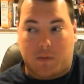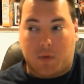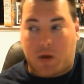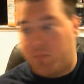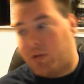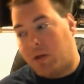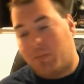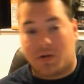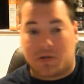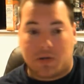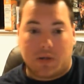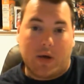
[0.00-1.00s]
I mean, I play my
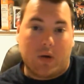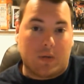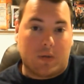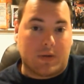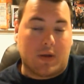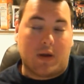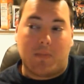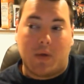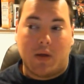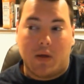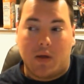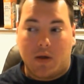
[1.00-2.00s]
shit loud all the time.
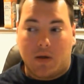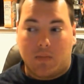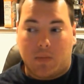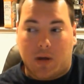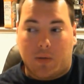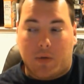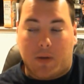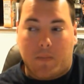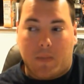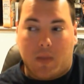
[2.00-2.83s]
But anyway,